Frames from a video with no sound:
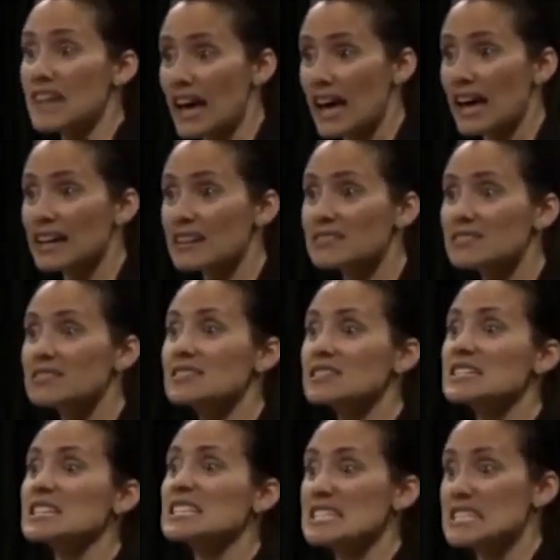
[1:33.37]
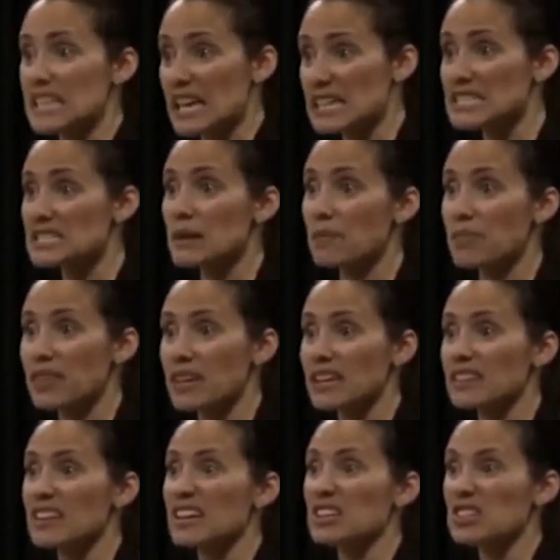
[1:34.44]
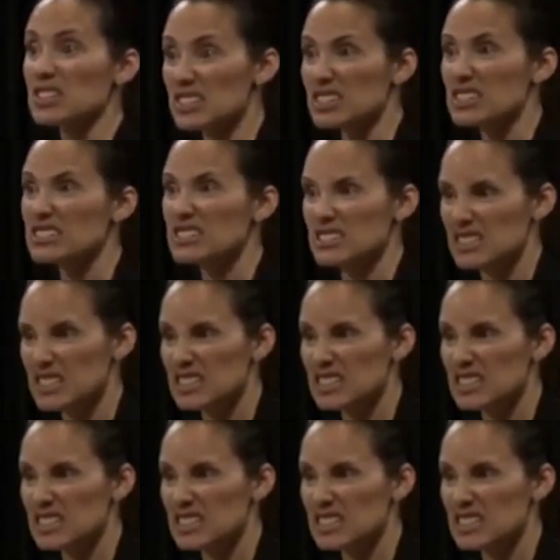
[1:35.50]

dad say something that you're